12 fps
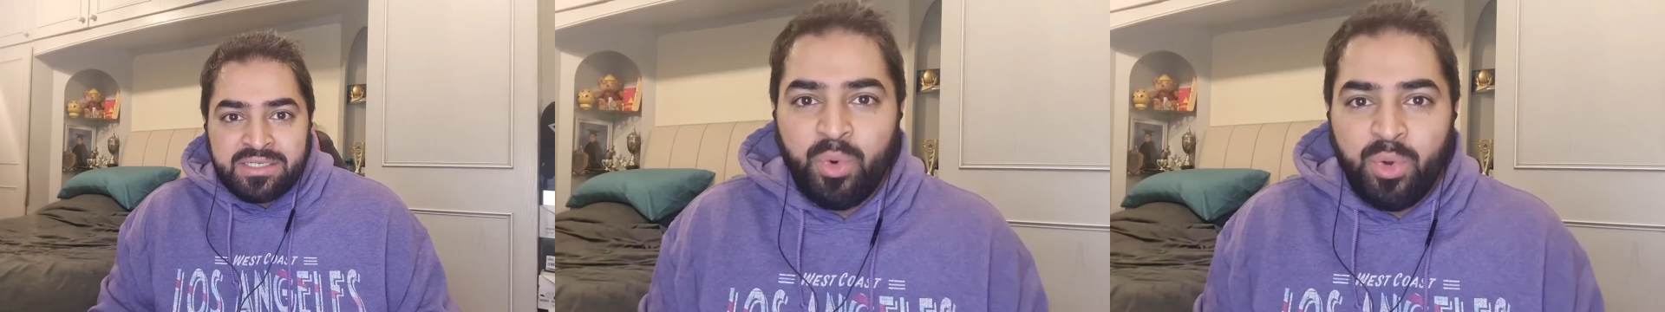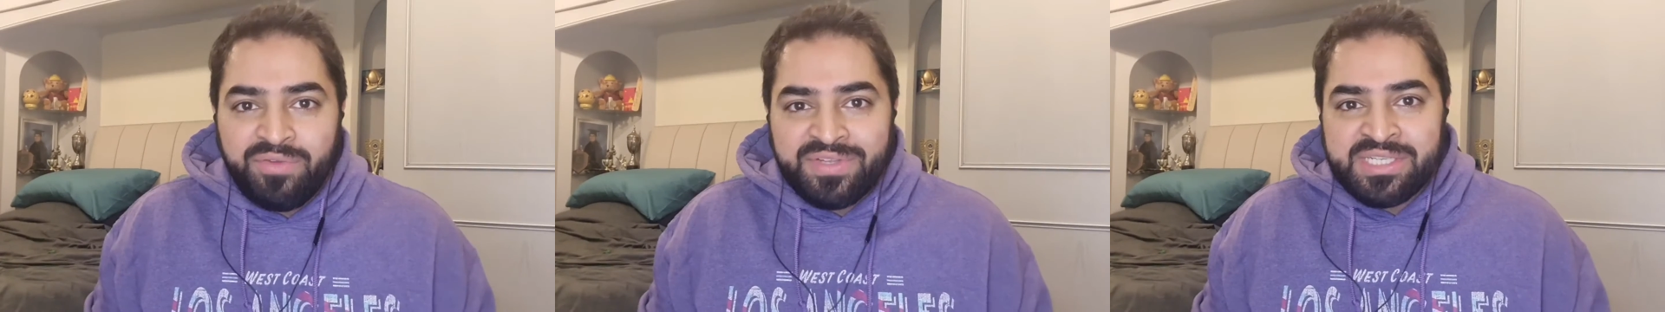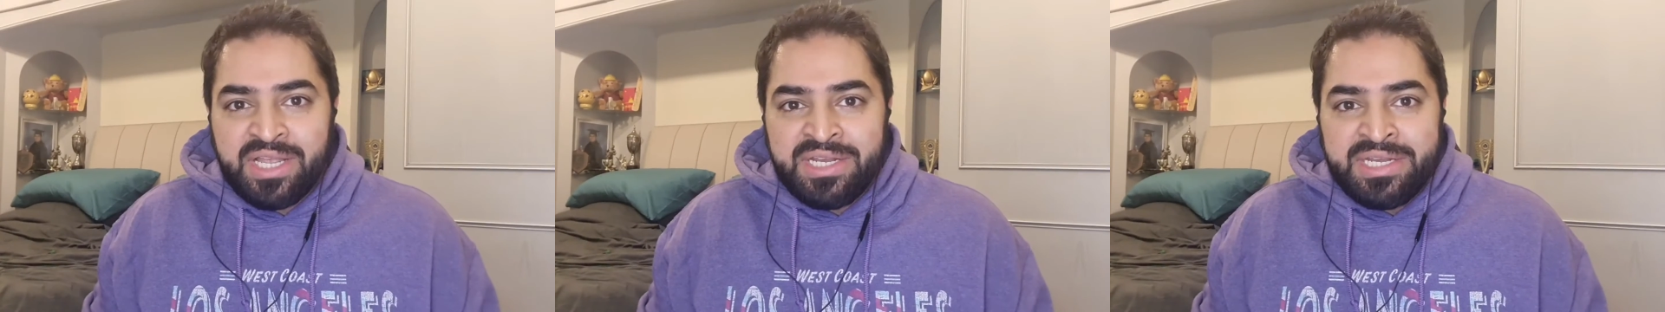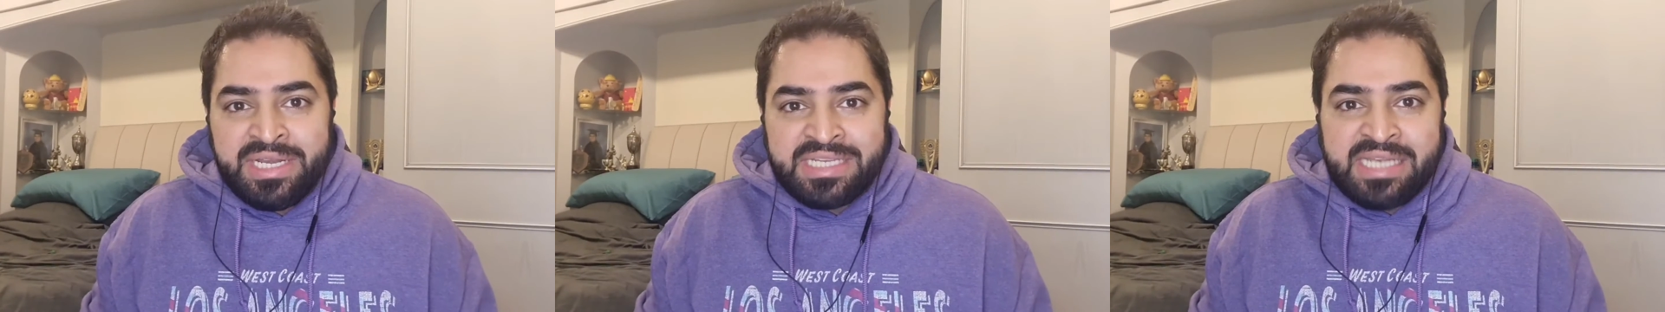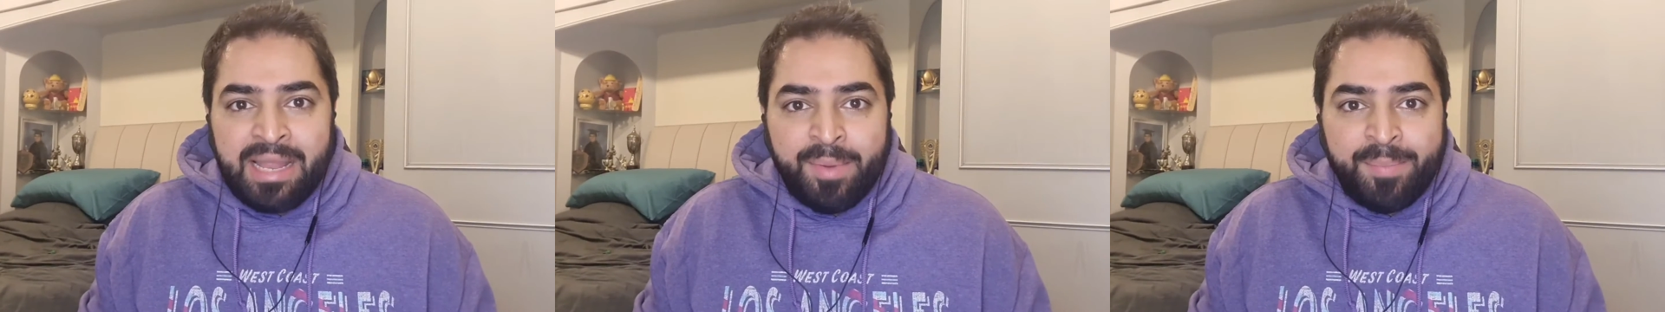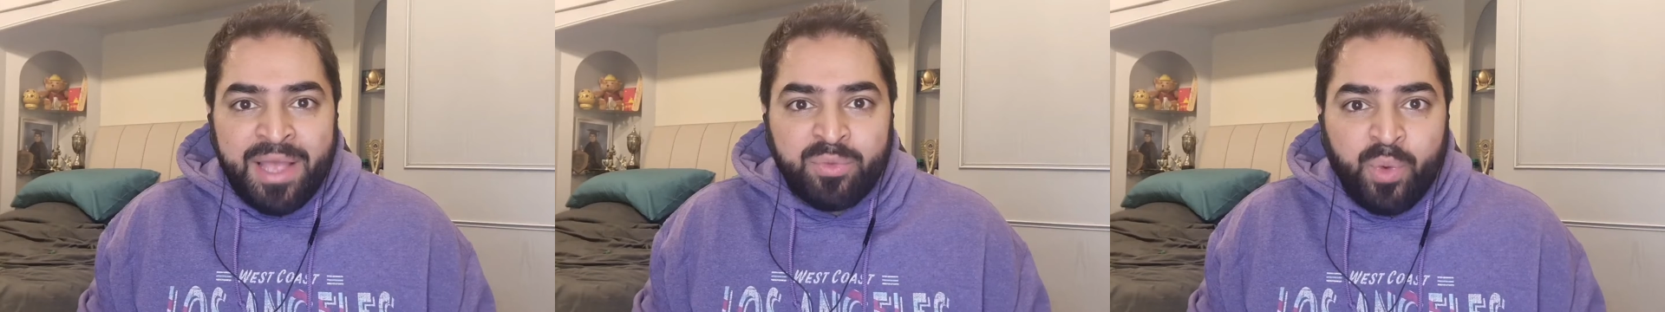All of a sudden,
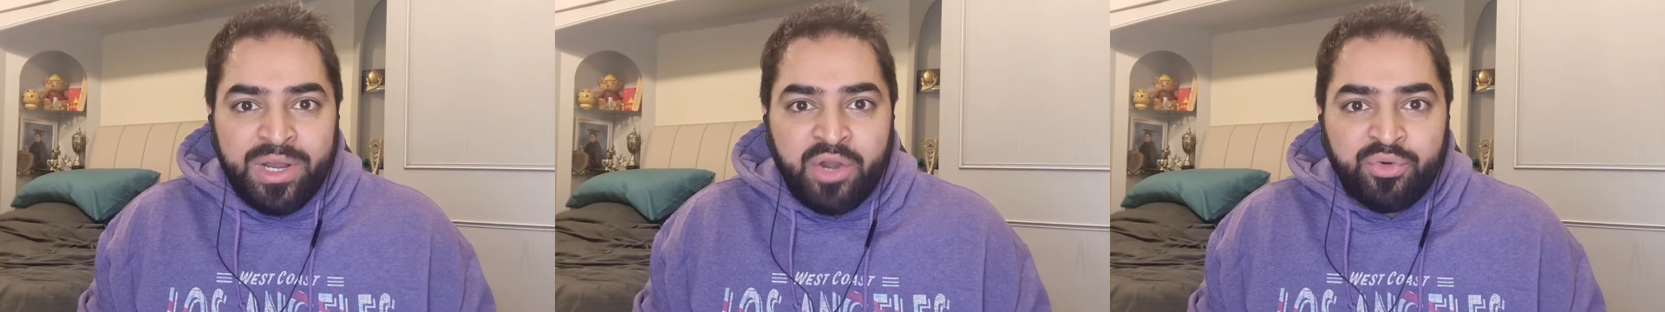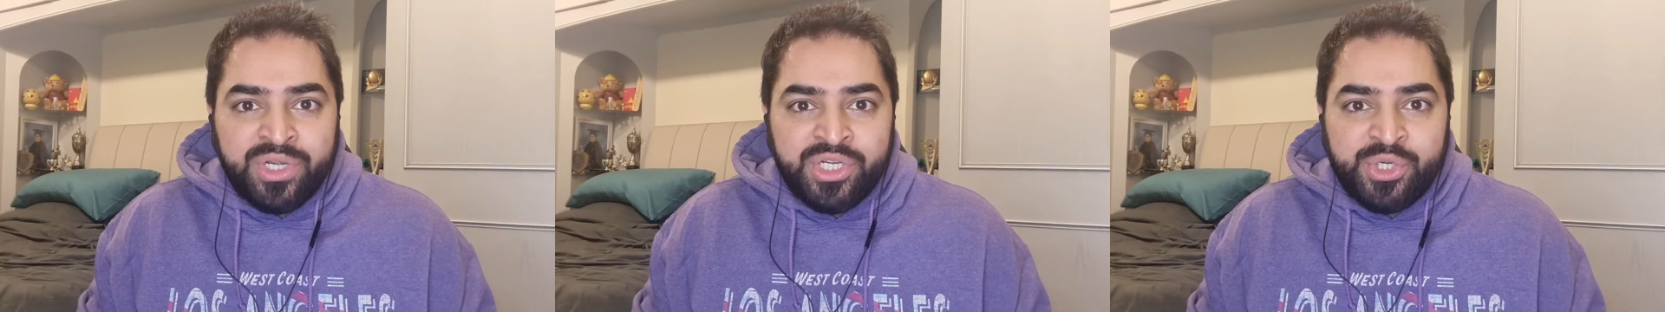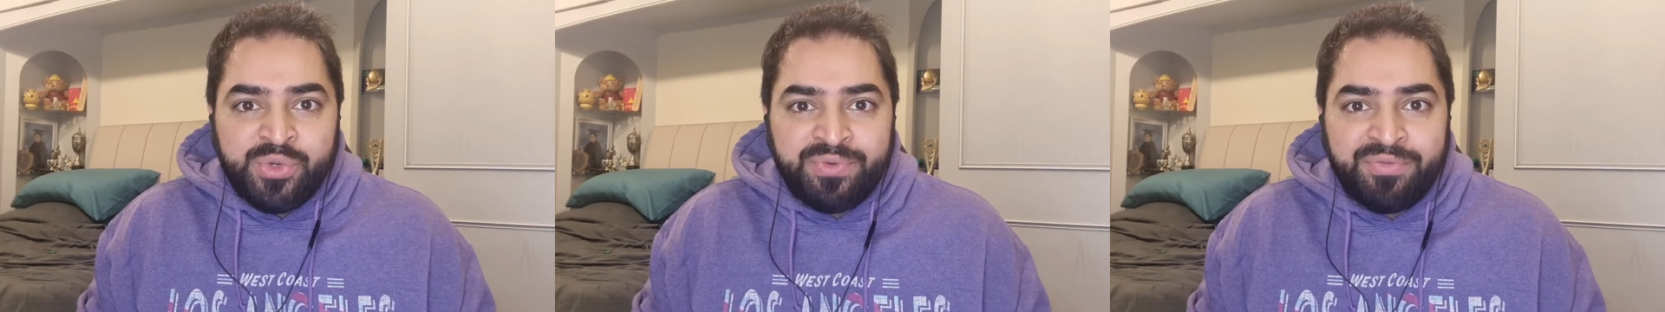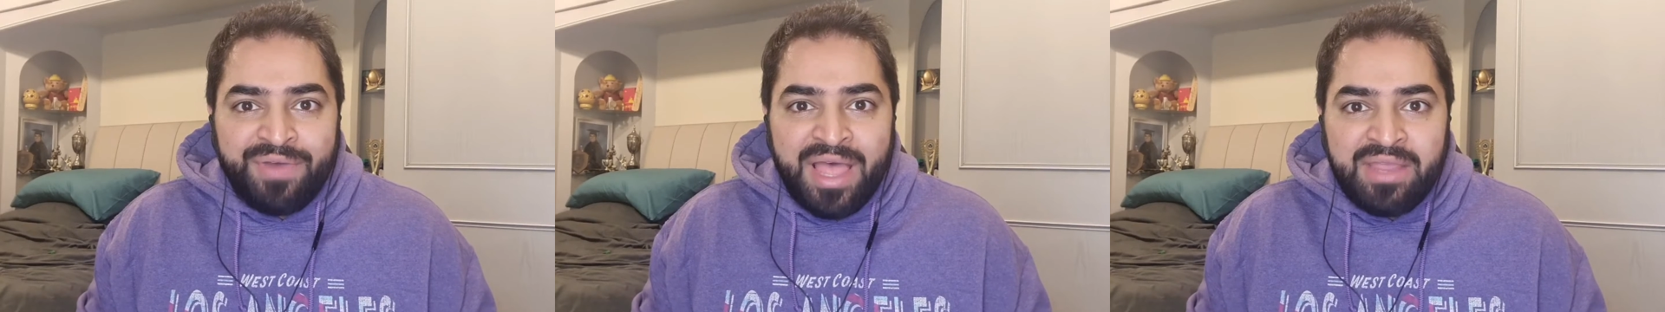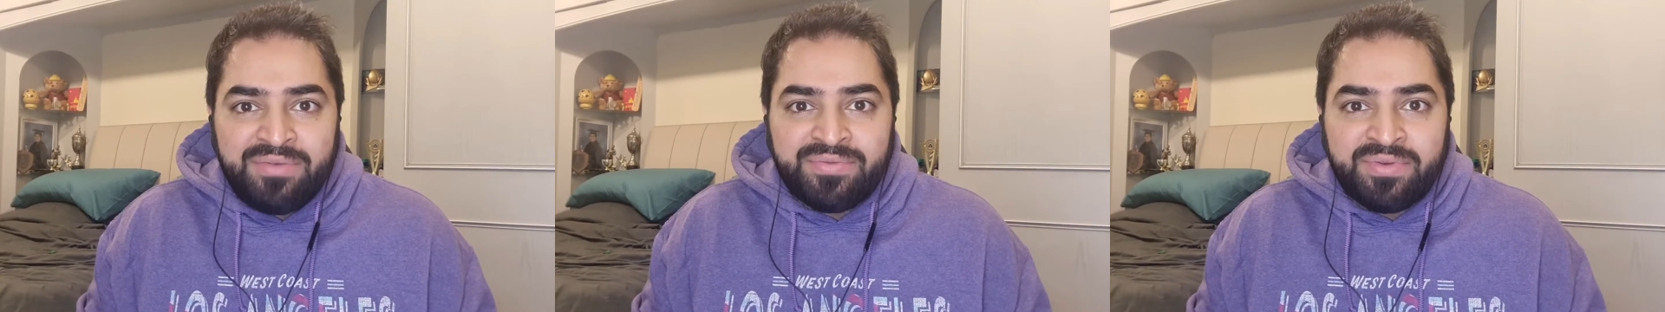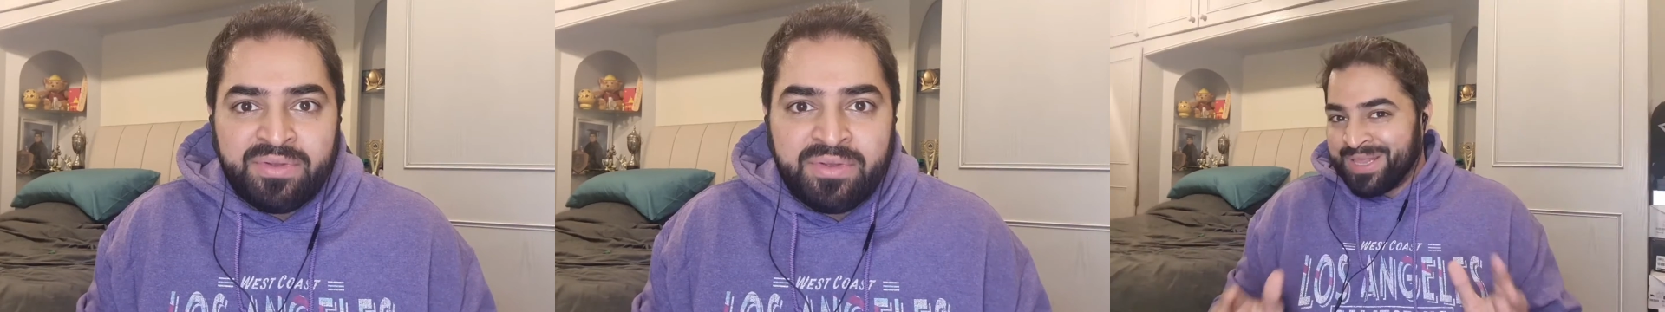Islamabad 102 for 5.